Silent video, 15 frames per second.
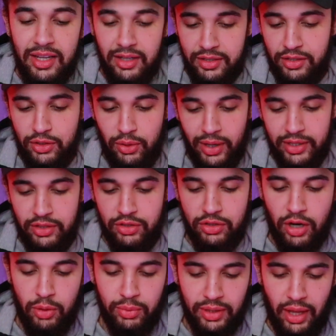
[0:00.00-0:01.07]
let's go ahead and
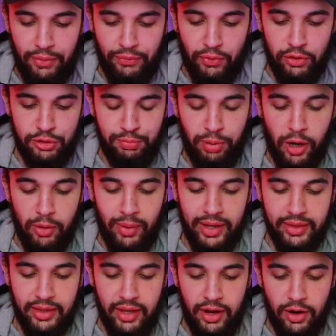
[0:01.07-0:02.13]
start with that first part
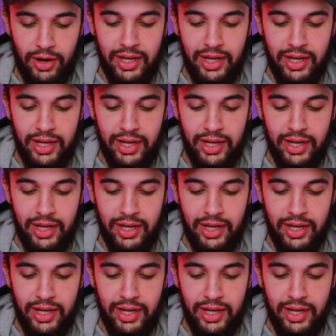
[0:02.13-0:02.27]
right there.